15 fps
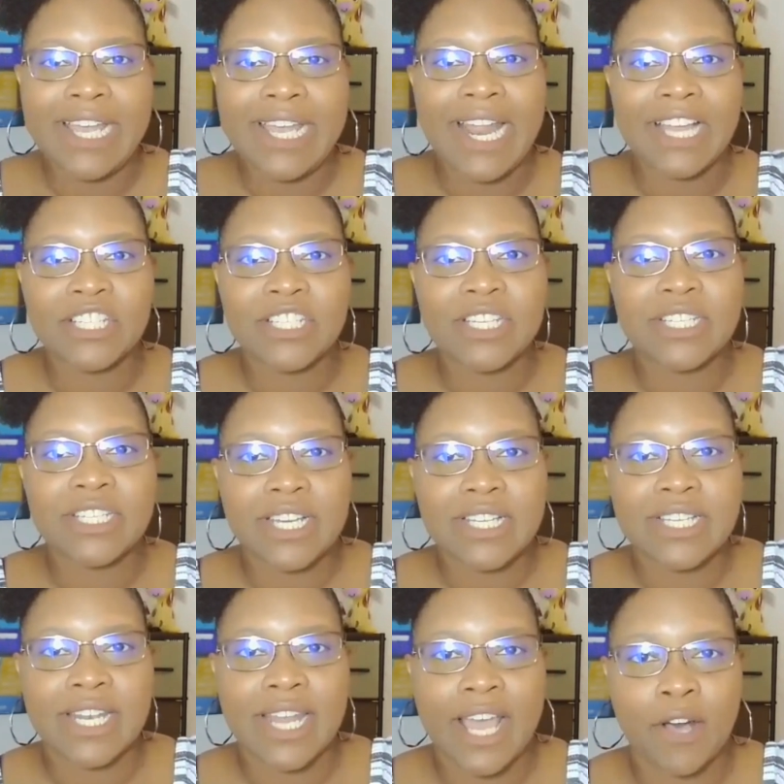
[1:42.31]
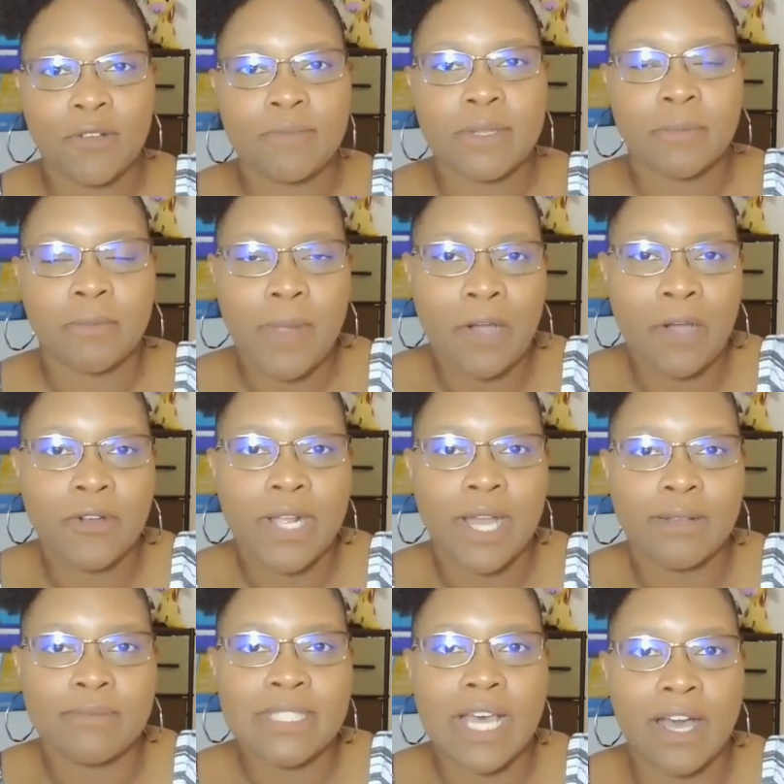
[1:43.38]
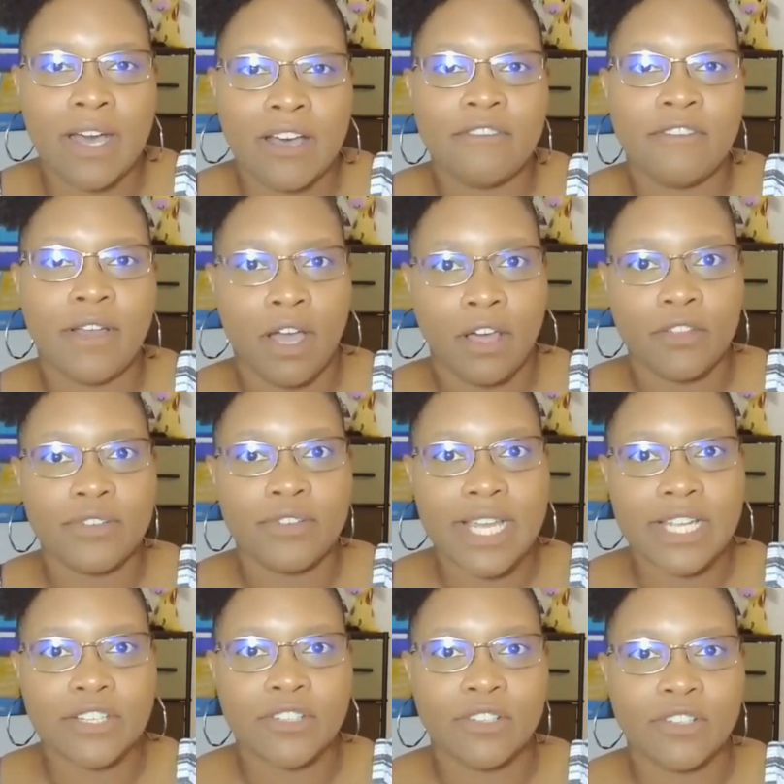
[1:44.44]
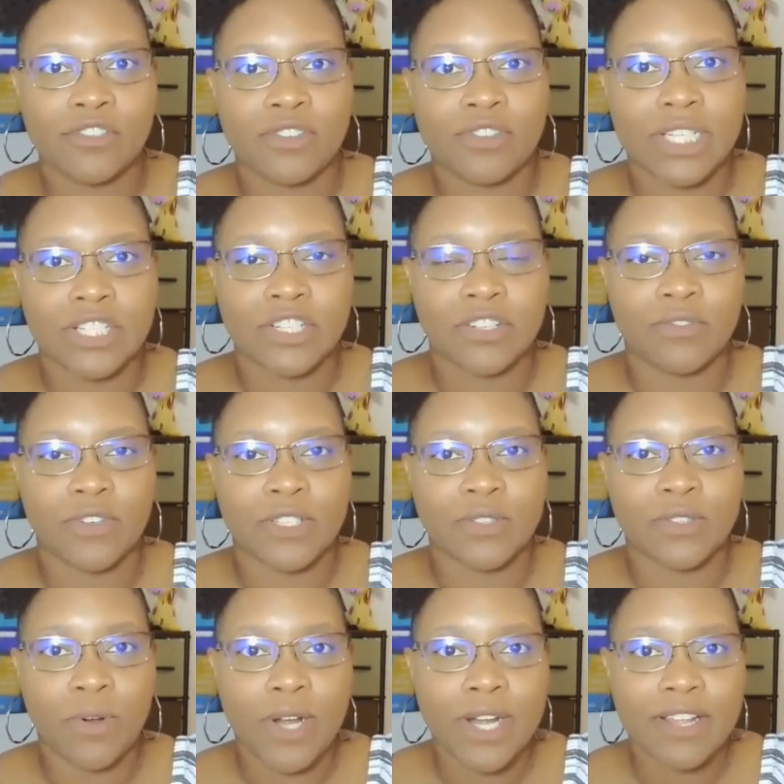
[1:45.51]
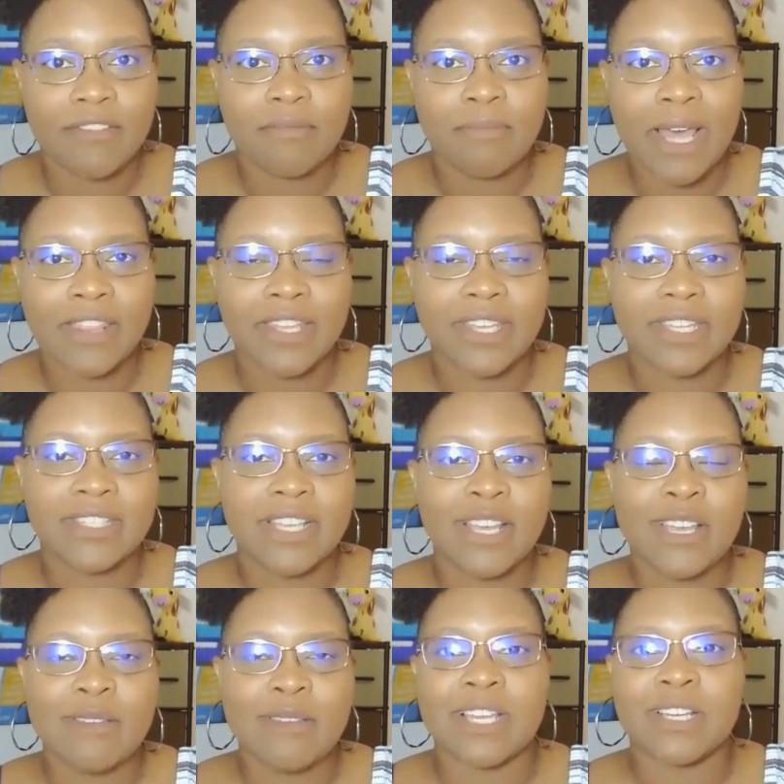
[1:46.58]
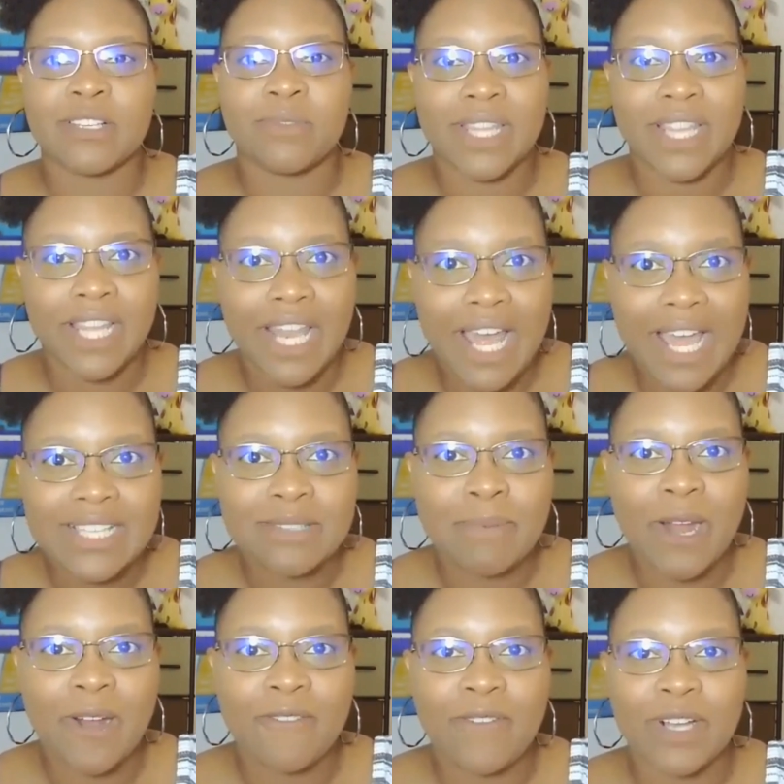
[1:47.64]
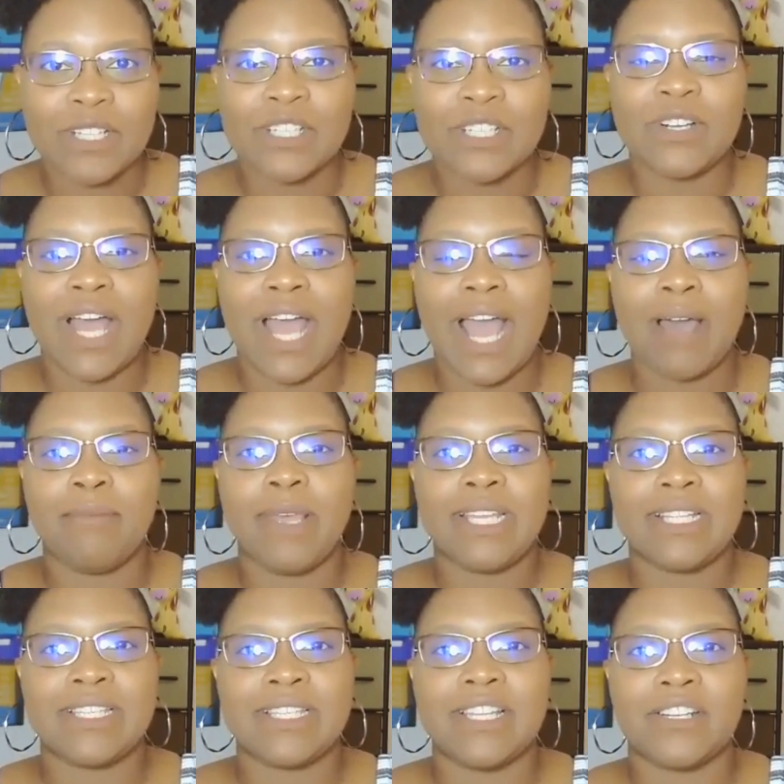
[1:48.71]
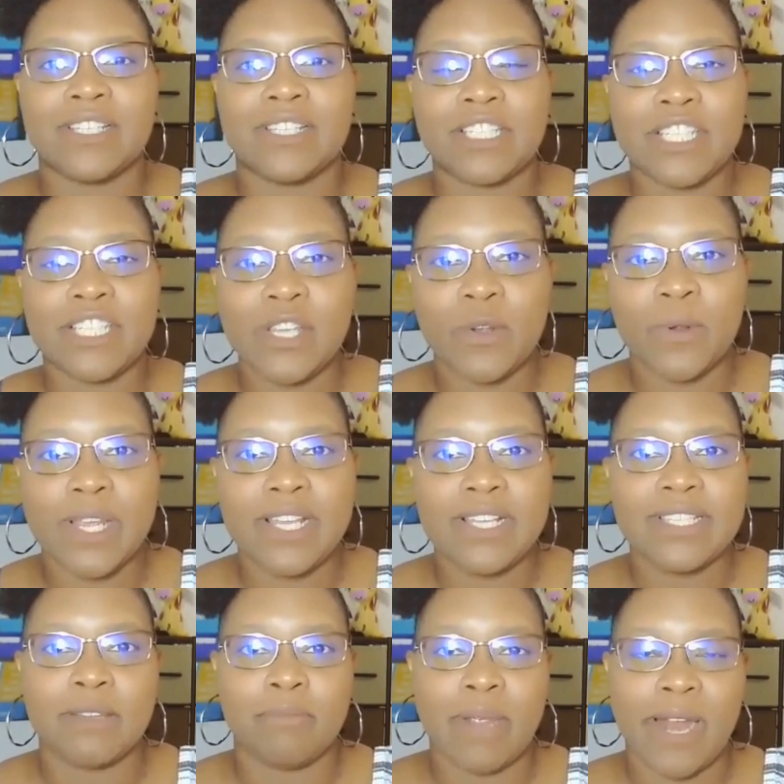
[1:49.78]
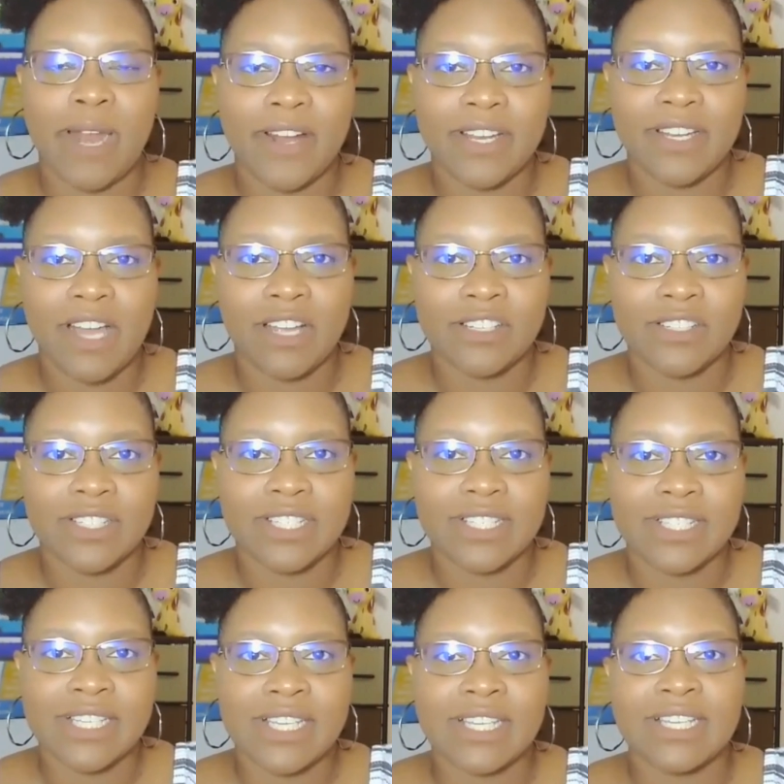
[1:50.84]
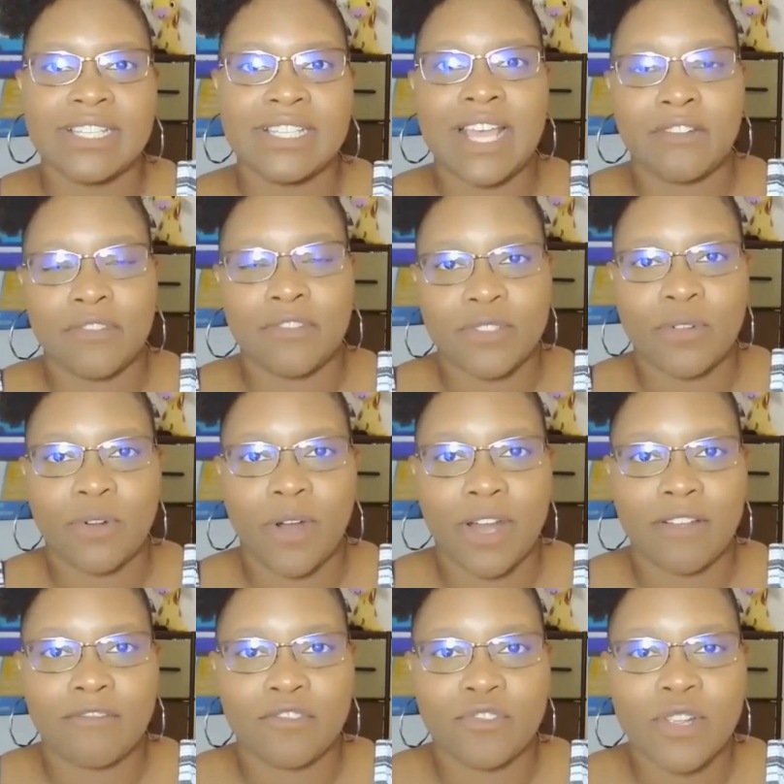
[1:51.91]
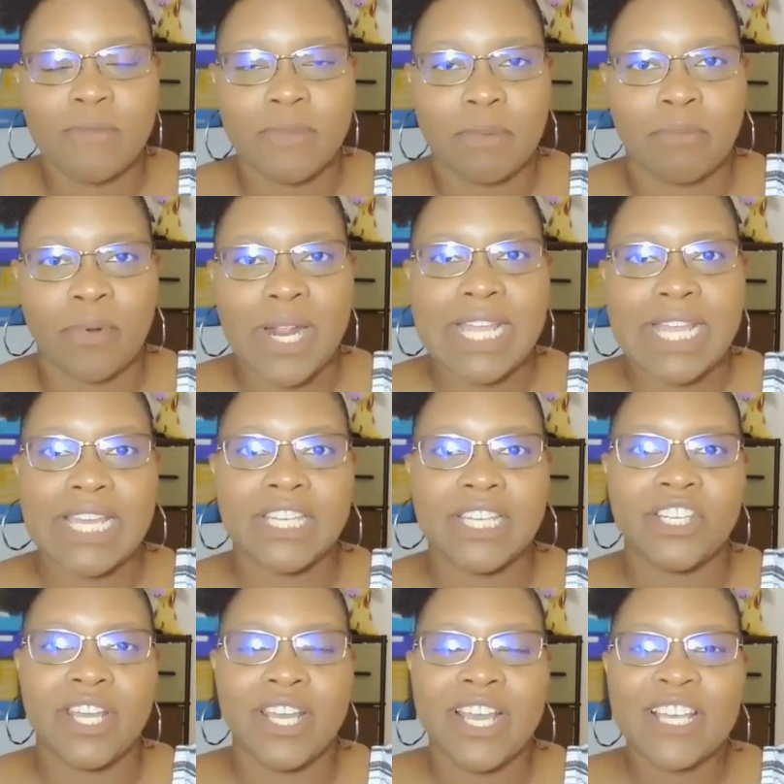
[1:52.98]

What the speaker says: It actually doesn't help the outcomes of other dental traditional restorative methods because with less parafunctional habits, there's a decrease in periodontal disease and restorative treatment breakage.